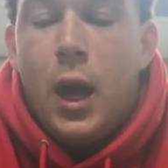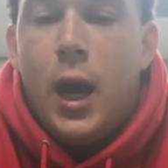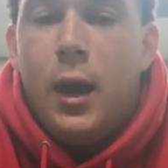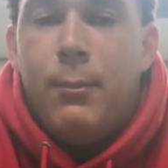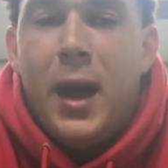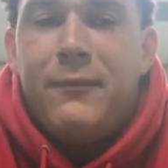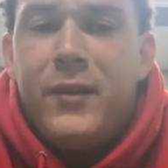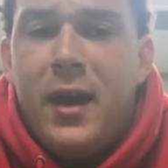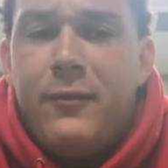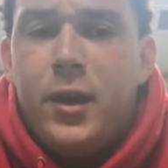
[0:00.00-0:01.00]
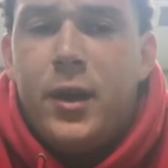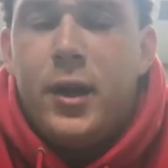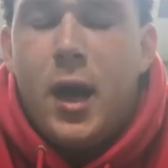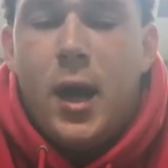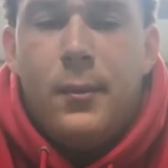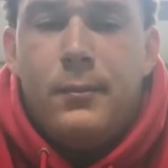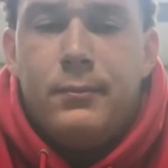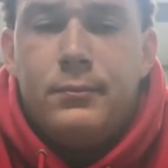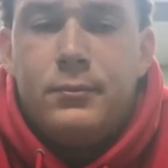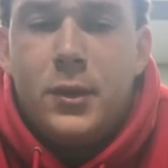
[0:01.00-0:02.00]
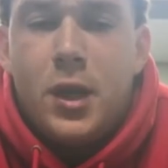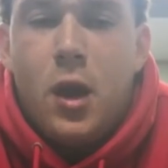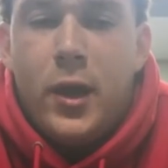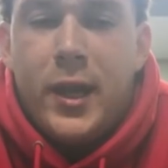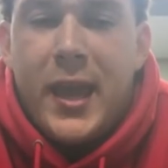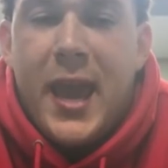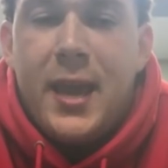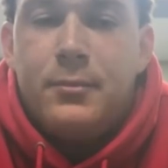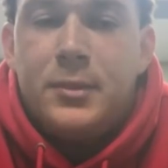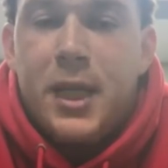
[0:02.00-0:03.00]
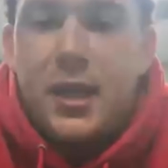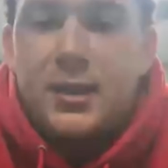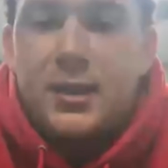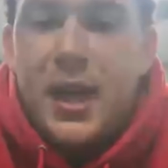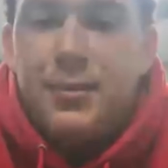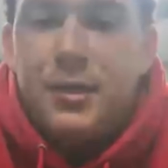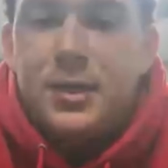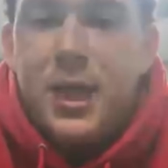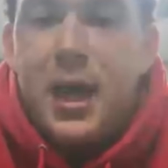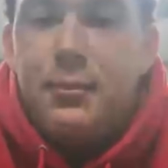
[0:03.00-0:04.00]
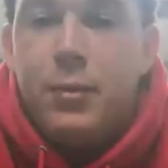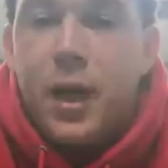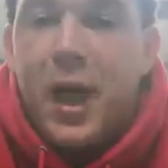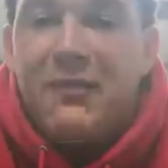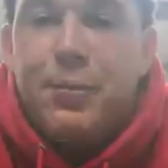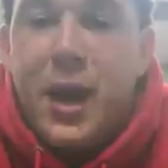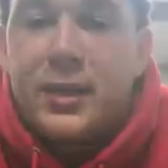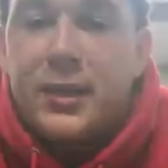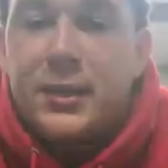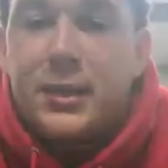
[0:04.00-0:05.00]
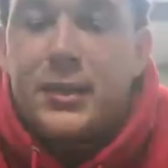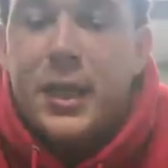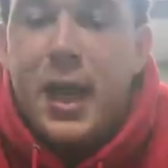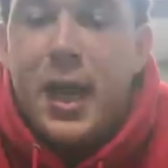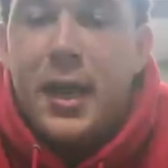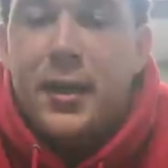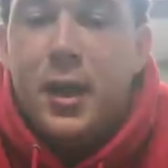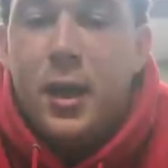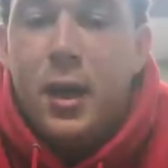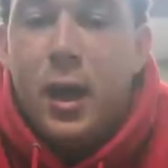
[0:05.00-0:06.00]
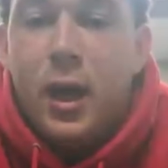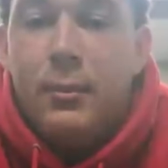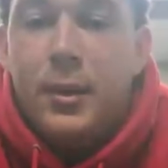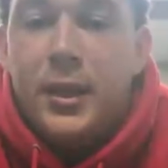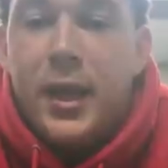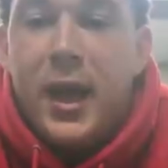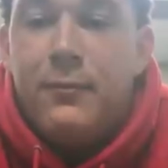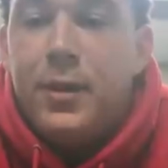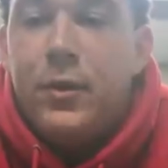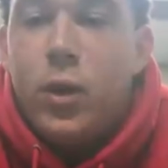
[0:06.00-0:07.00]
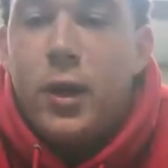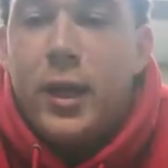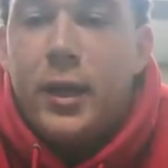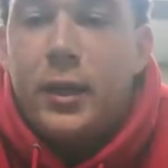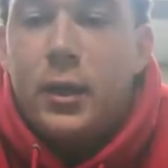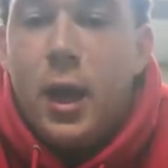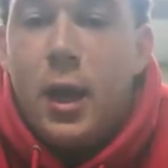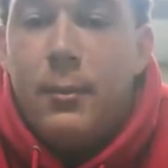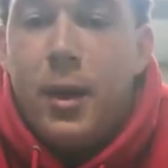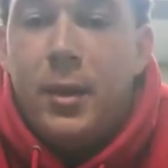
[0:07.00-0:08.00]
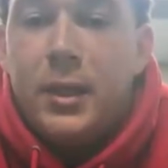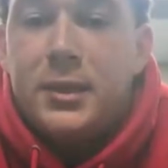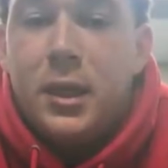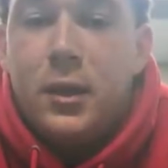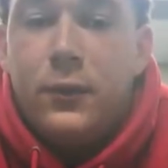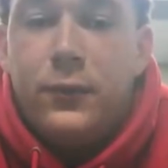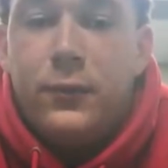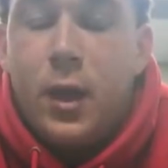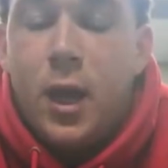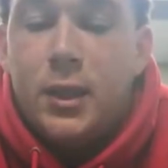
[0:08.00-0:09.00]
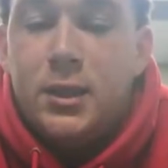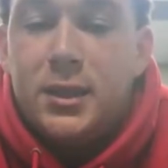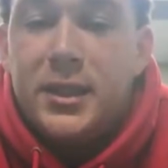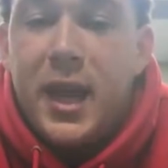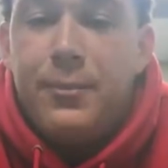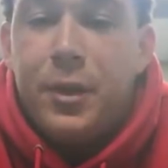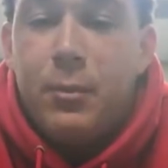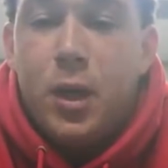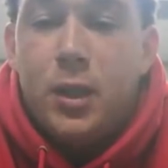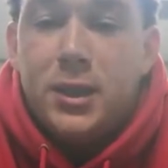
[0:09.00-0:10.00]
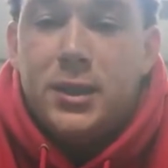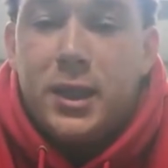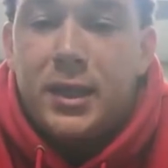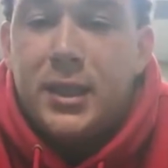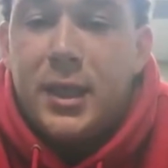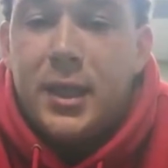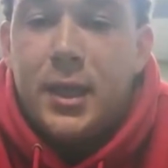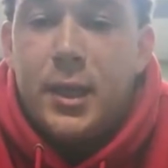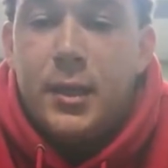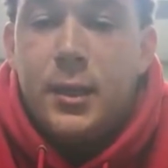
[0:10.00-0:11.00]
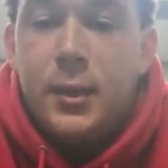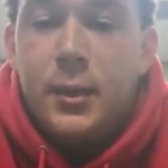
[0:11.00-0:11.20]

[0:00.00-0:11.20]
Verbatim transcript: Um, I've never, um, you know, in a game taken a snap inside, but I've practiced inside, um, and then I've been working uh, by myself, uh, just snapping the ball just in case I needed it.